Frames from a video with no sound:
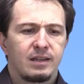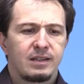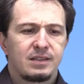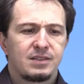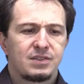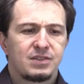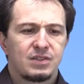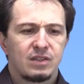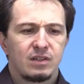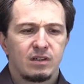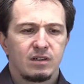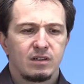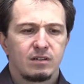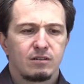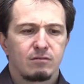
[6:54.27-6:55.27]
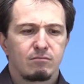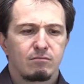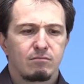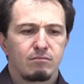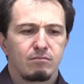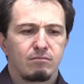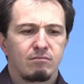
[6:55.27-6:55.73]
is
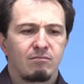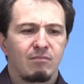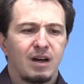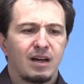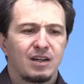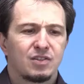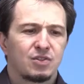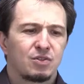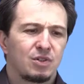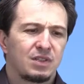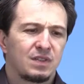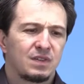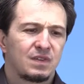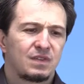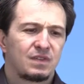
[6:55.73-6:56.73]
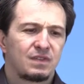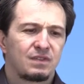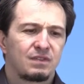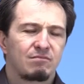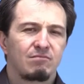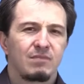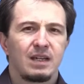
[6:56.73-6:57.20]
a sort
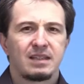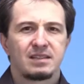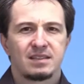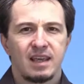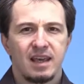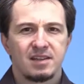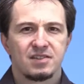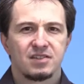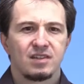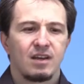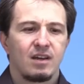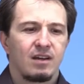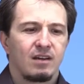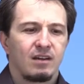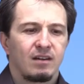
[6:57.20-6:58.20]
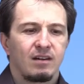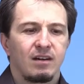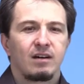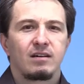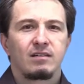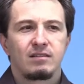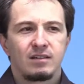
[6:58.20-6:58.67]
of, let's guess,
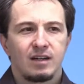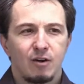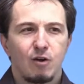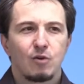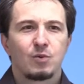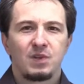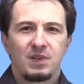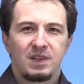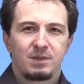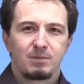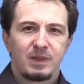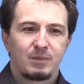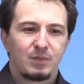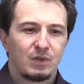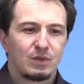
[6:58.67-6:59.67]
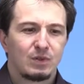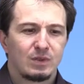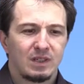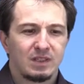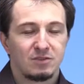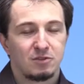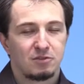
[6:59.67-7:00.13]
along with other
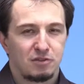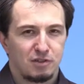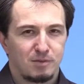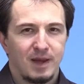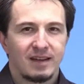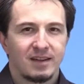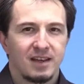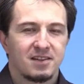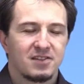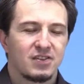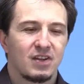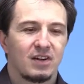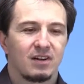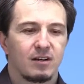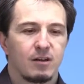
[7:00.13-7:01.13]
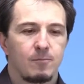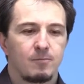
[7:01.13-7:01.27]
people, it's not just my guess,